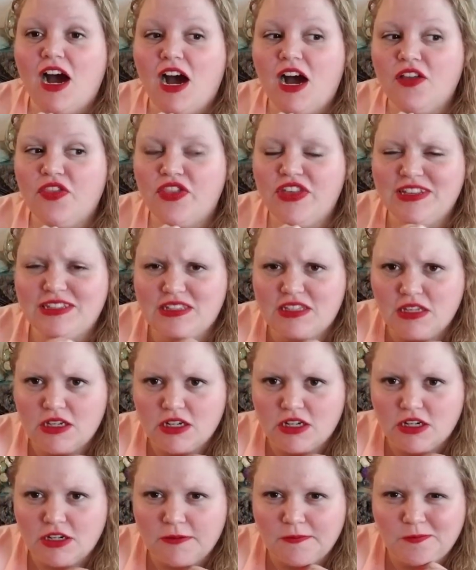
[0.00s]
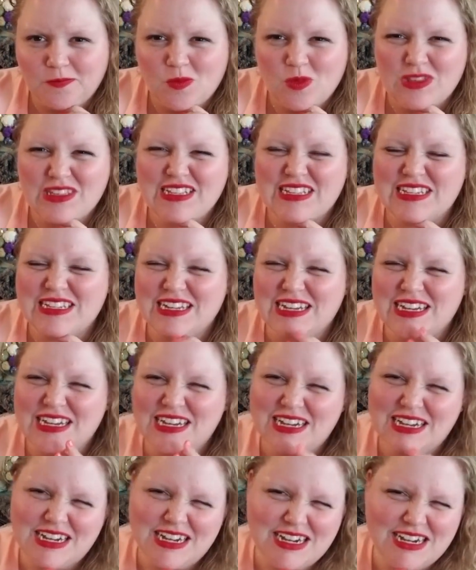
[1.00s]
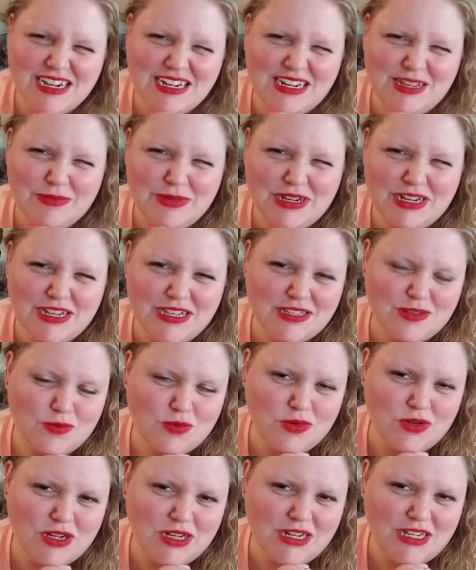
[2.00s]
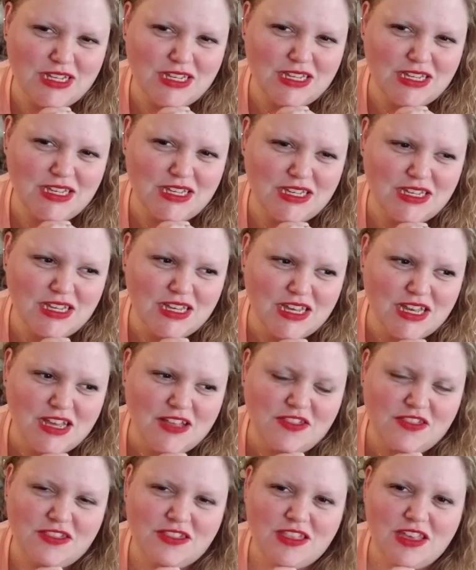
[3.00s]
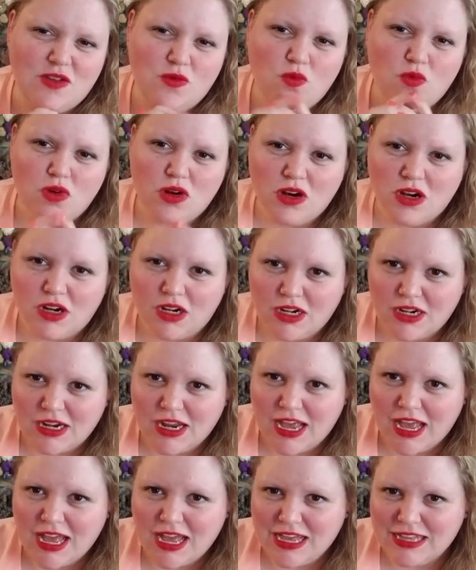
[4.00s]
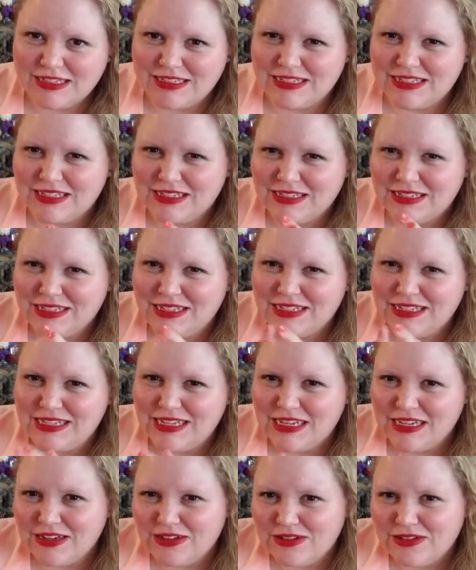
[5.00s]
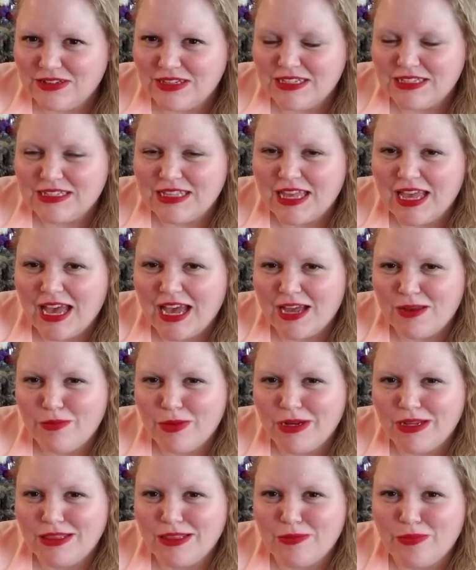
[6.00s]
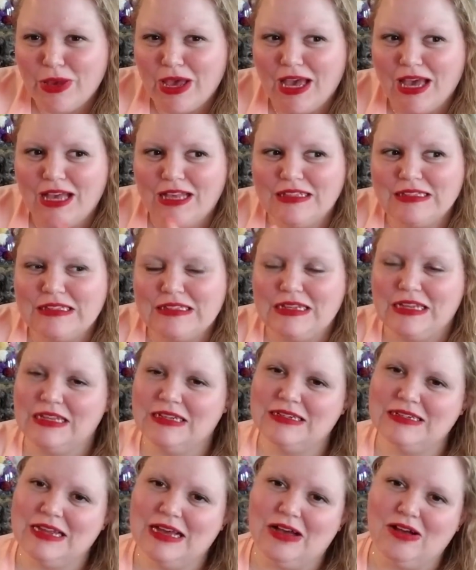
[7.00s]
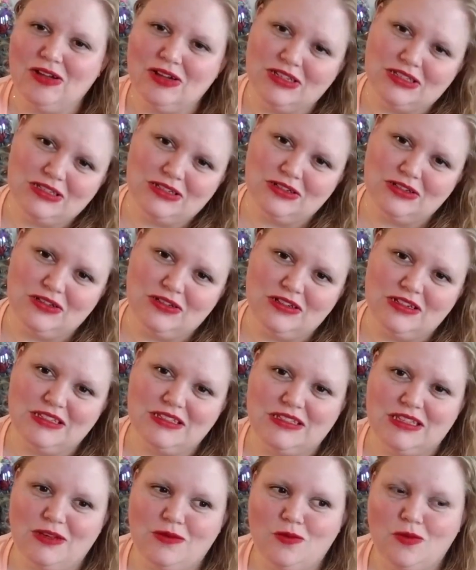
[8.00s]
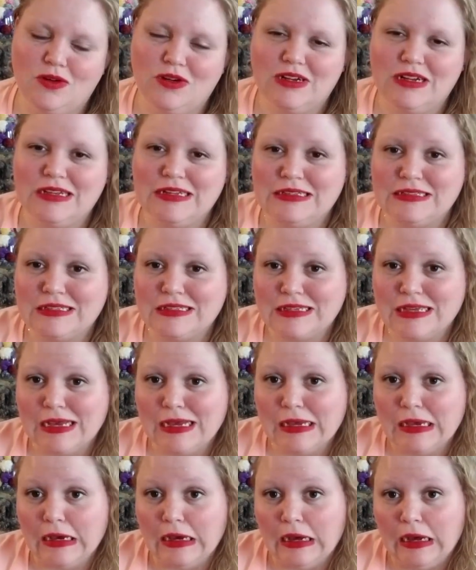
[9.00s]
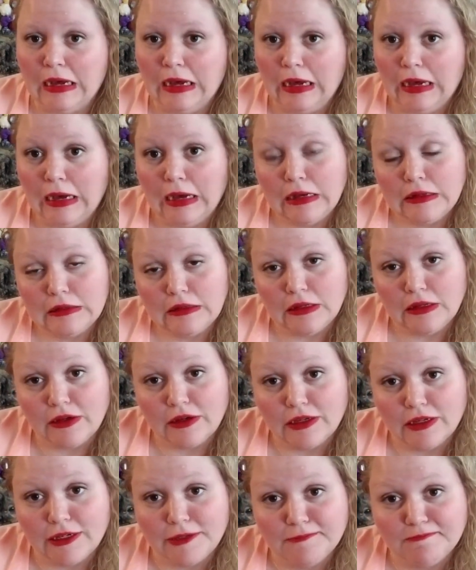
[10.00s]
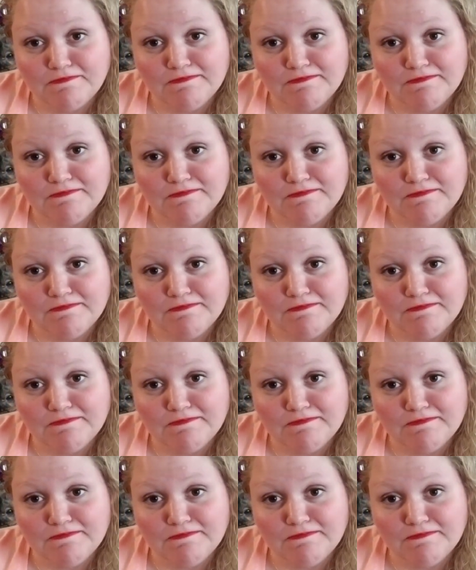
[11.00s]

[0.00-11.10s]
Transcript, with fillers: This year was a tiny bit disappointing. They weren't as skilled as they had been in the past, and honest to goodness, they weren't as hot looking